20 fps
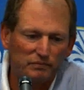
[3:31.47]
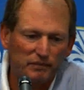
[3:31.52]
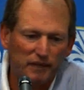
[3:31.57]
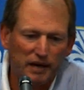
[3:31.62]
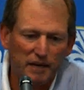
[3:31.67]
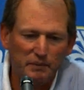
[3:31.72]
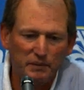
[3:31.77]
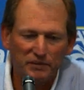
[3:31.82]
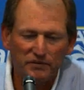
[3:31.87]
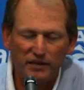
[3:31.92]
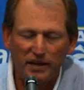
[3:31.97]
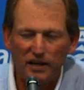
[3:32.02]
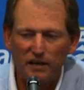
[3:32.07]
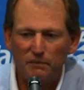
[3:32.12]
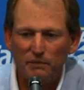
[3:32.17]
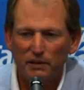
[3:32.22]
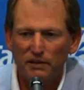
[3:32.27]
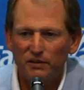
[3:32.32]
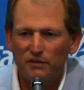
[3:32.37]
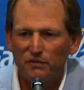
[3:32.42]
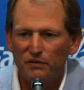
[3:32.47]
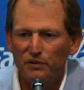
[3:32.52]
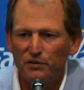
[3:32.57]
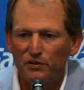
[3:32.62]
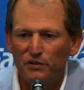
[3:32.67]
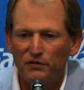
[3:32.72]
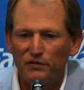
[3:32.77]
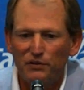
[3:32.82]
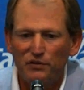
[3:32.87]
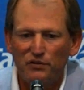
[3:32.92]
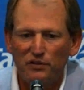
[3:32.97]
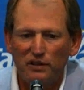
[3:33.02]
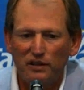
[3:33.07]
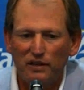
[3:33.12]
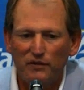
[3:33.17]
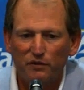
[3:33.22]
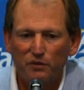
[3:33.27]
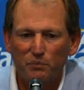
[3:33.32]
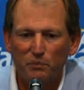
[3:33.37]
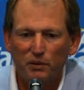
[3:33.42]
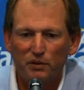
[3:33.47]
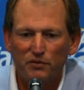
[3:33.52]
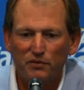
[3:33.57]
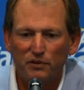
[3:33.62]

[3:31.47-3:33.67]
I'm excited about the future of UCLA football.